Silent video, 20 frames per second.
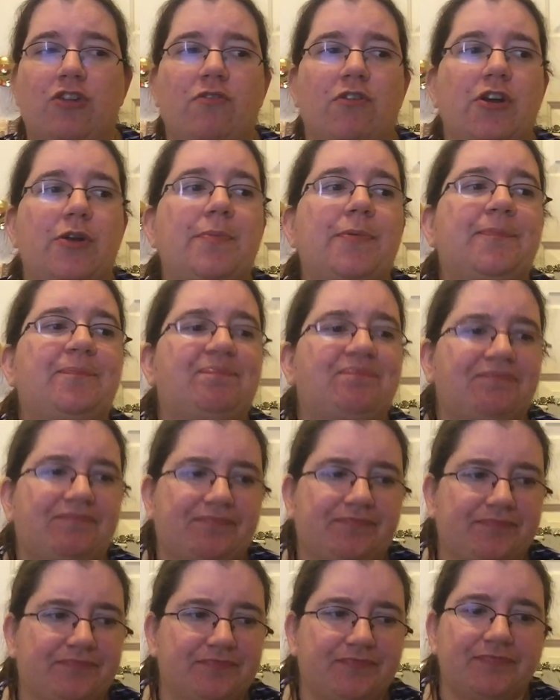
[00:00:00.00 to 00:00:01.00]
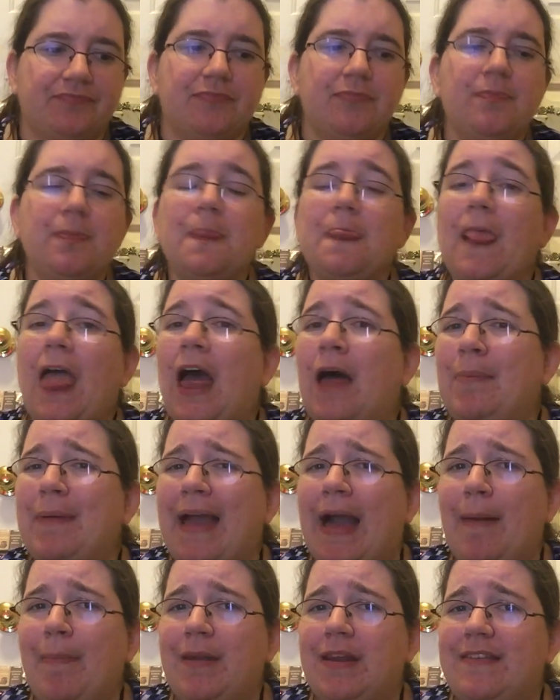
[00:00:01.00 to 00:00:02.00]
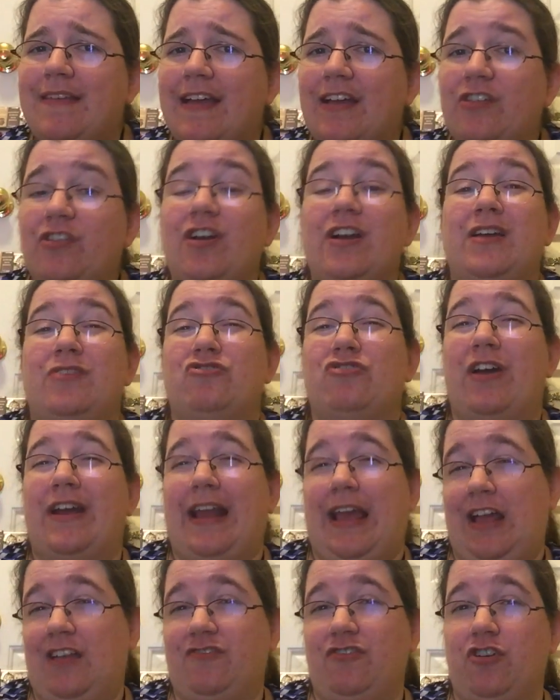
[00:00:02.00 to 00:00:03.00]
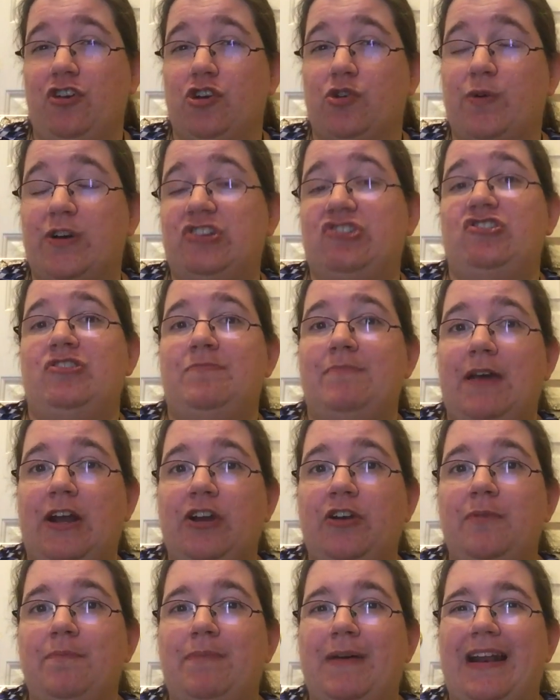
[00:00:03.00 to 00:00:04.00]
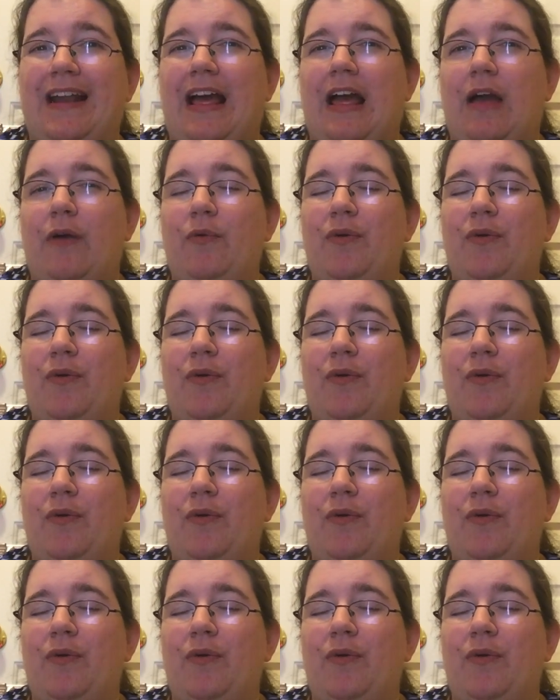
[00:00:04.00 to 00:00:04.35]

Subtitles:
group. I'll be happy to take a look and try to answer your question better, but